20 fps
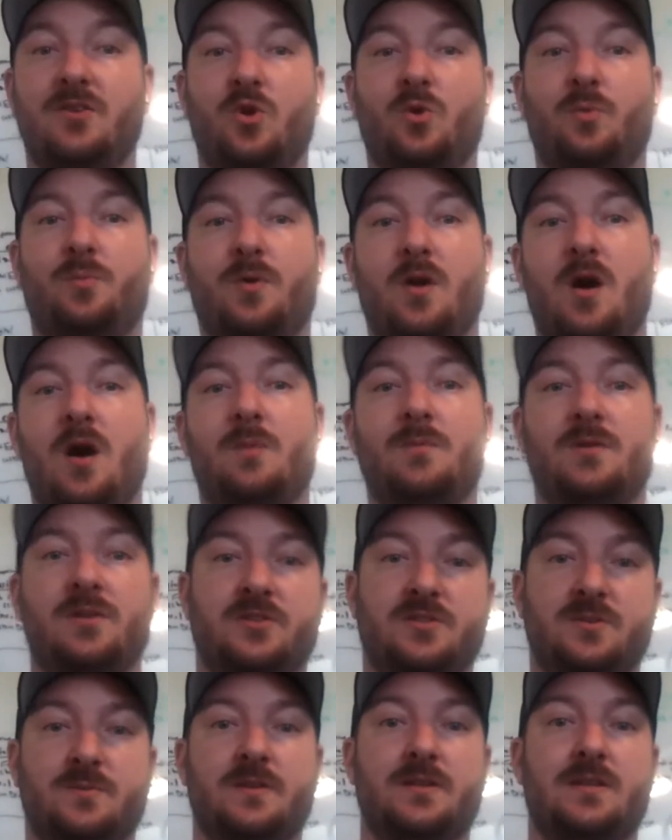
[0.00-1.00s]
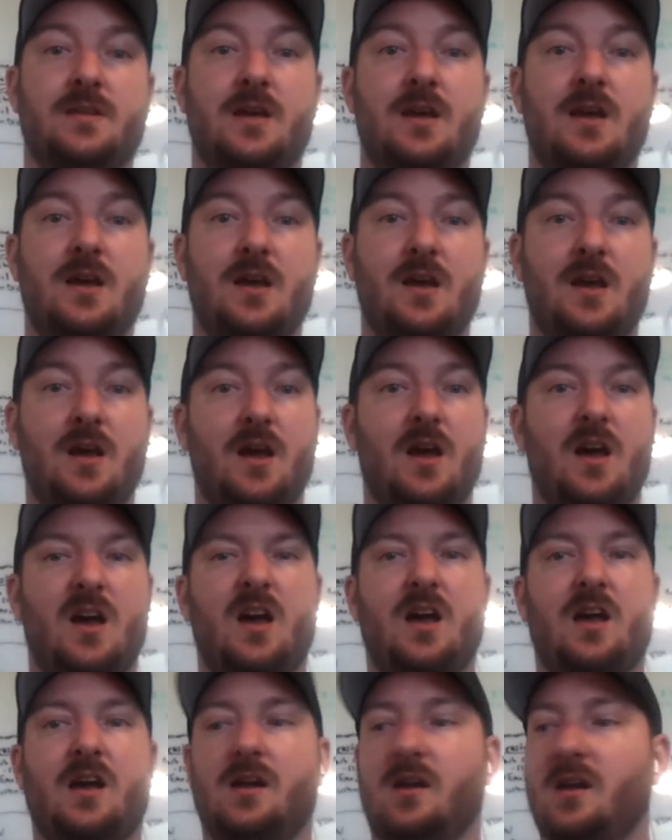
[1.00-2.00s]
no problem, Elizabeth.
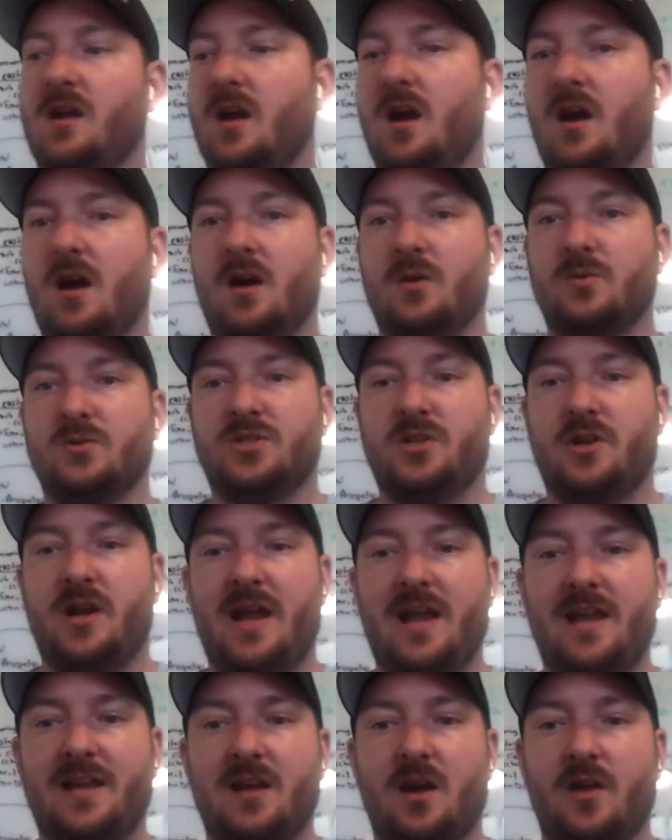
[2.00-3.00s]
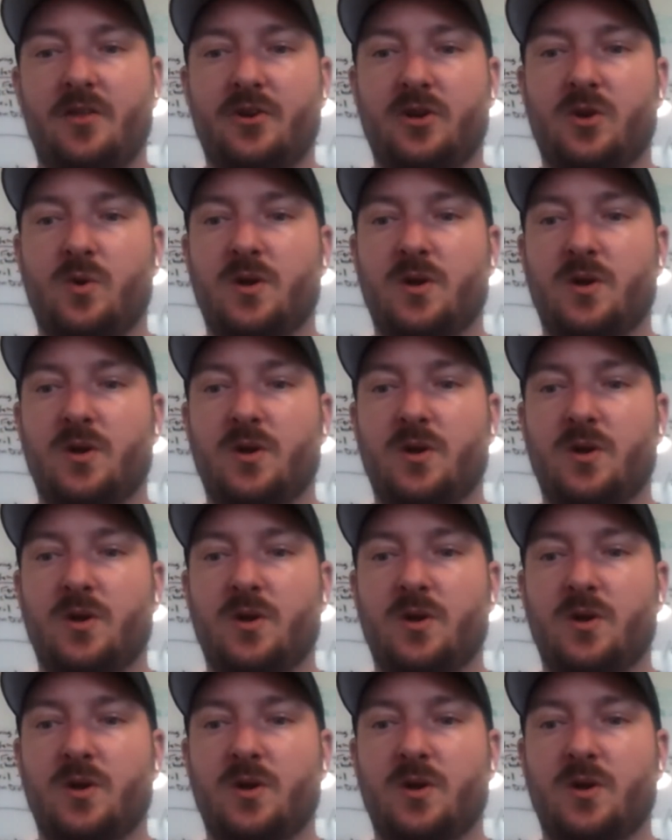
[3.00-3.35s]
Was there any other